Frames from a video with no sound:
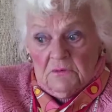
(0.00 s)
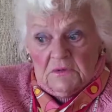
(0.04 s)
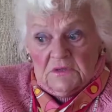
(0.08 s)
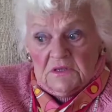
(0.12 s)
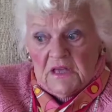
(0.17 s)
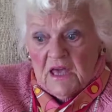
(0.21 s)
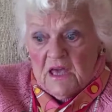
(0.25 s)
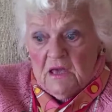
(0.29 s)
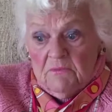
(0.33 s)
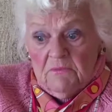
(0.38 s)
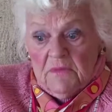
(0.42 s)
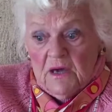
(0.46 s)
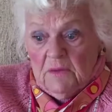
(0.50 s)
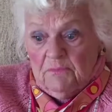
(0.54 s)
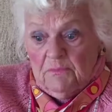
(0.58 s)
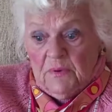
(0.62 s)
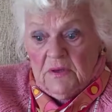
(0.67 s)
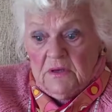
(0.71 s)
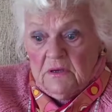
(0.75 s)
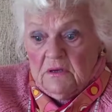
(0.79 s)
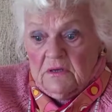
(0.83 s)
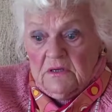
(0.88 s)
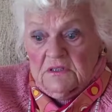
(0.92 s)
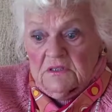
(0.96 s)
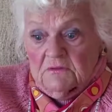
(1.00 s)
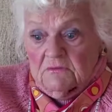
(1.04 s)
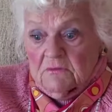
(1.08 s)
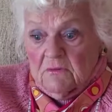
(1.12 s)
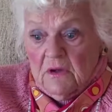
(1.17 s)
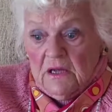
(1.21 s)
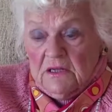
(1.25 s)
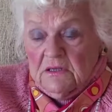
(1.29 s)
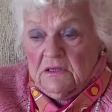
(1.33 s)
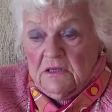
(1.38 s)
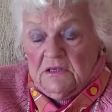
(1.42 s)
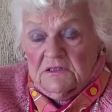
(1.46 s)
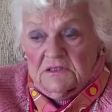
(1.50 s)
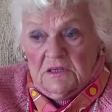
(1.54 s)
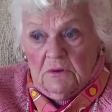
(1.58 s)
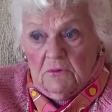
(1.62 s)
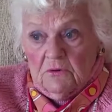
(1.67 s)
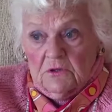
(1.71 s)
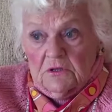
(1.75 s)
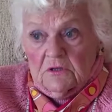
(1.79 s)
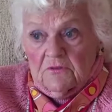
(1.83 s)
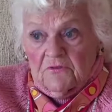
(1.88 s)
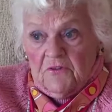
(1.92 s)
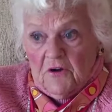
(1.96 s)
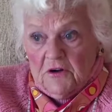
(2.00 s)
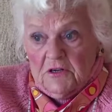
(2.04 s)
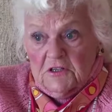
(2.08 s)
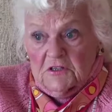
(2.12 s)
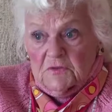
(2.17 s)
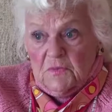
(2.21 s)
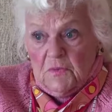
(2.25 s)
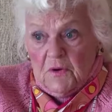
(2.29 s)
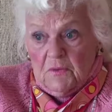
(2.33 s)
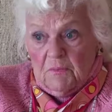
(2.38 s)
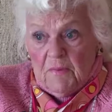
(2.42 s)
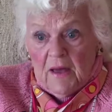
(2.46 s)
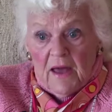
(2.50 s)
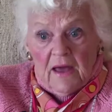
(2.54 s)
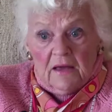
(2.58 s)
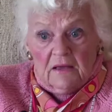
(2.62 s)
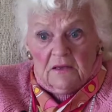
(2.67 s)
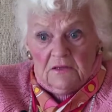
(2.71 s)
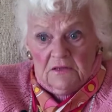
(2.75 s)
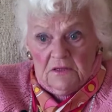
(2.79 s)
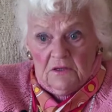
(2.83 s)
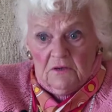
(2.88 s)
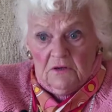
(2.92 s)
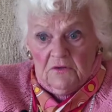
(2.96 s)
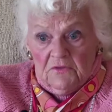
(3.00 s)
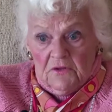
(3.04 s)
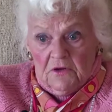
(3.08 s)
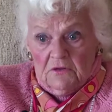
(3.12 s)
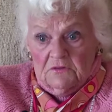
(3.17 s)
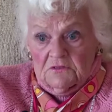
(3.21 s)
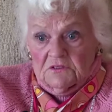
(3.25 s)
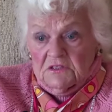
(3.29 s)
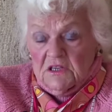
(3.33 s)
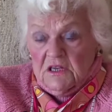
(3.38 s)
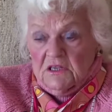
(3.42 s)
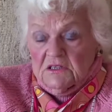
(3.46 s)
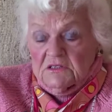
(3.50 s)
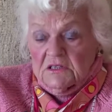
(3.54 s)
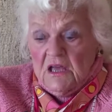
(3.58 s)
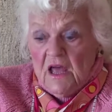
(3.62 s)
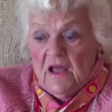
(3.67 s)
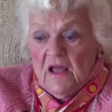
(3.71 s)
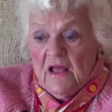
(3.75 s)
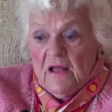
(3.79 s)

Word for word: came up here as regular as they would to Fredericksburg back, you know, in those days.